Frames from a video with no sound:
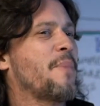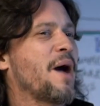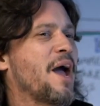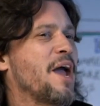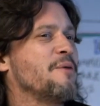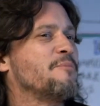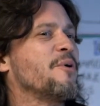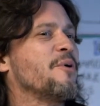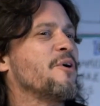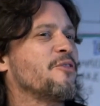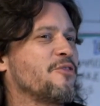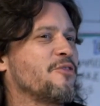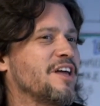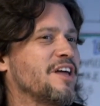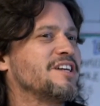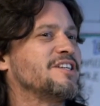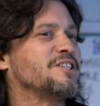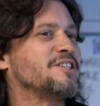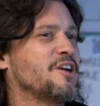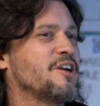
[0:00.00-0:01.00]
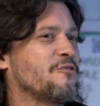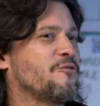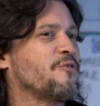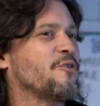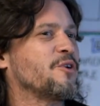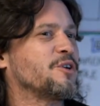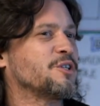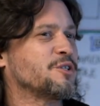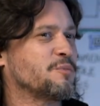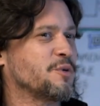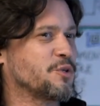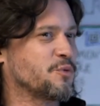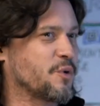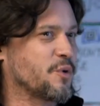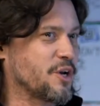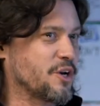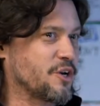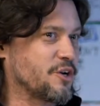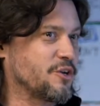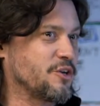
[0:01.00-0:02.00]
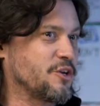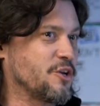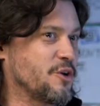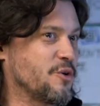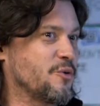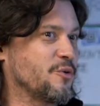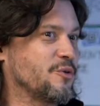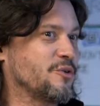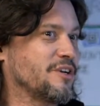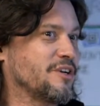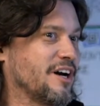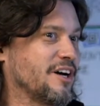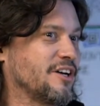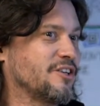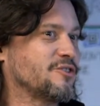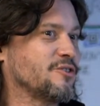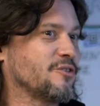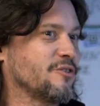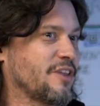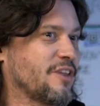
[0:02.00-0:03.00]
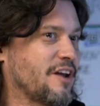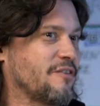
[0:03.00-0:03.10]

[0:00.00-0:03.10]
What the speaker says: paper thin difference between you and Nigel. Then